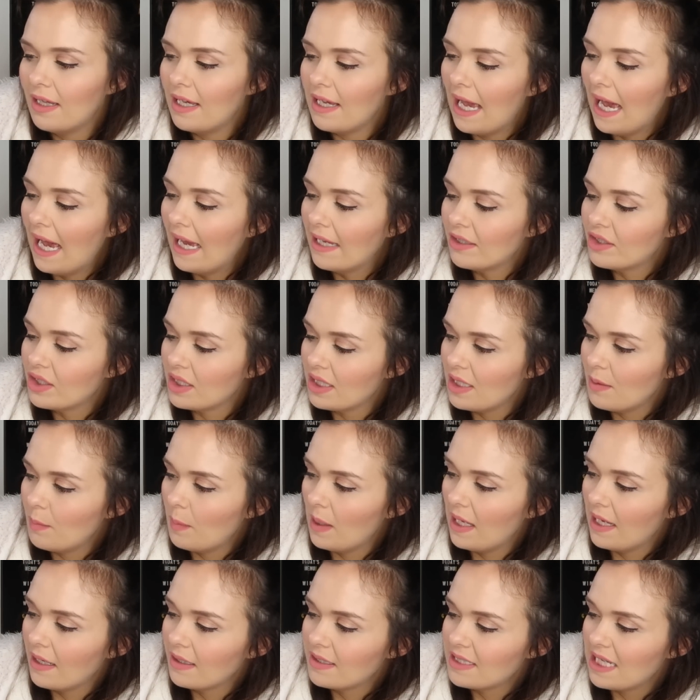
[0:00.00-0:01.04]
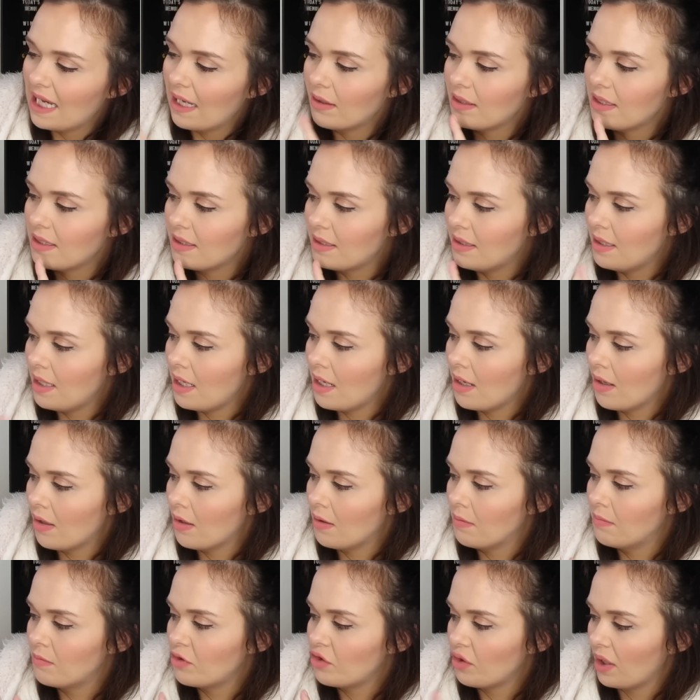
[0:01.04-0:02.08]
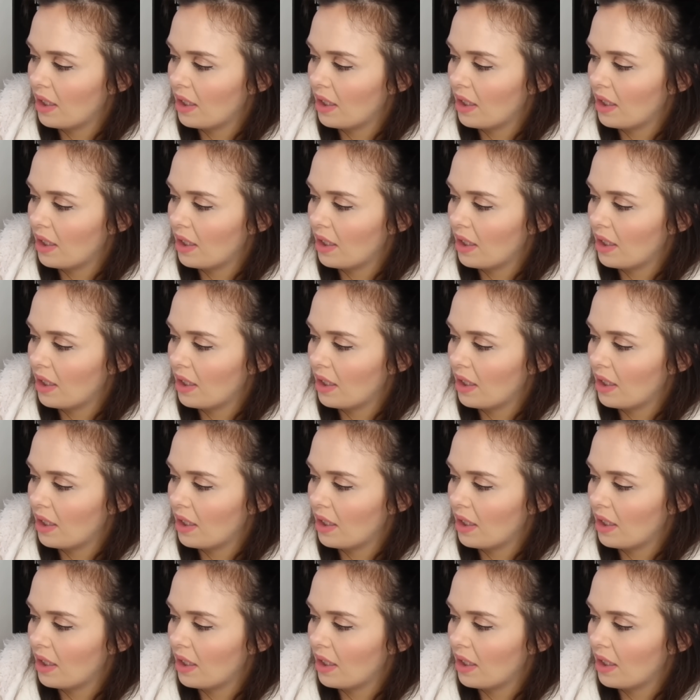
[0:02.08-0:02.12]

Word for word: they actually picked out this Neom